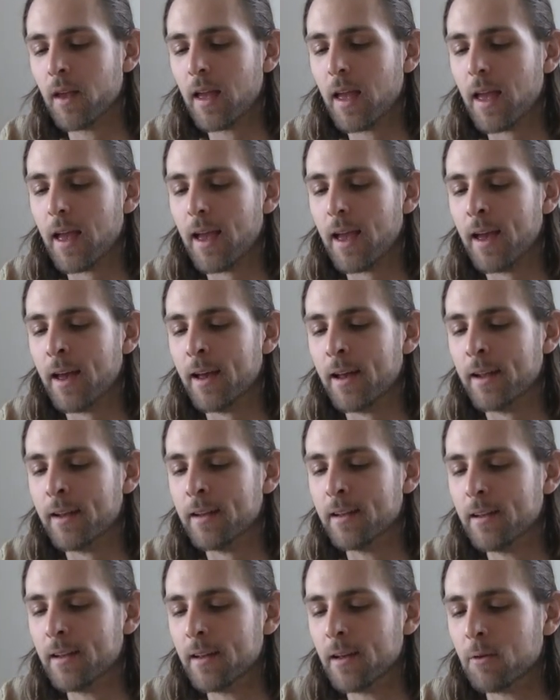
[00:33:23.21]
and
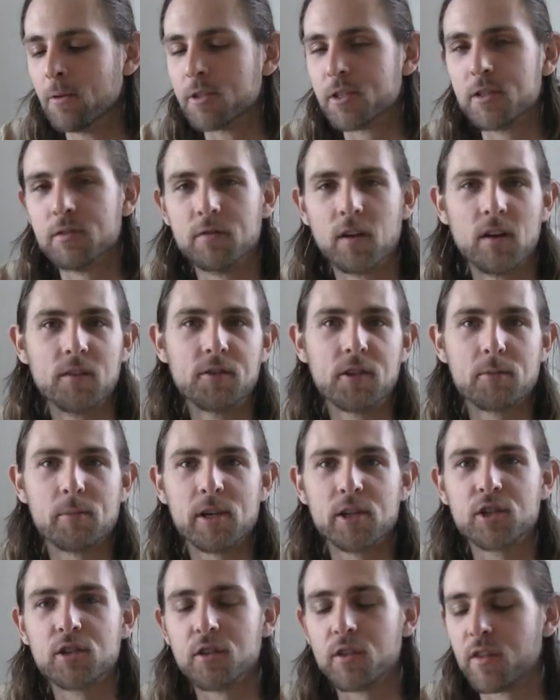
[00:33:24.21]
which involved
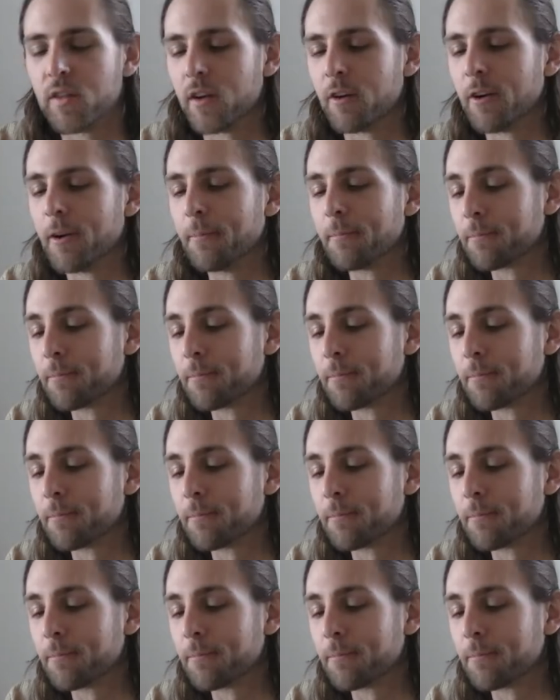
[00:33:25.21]
dimensional theory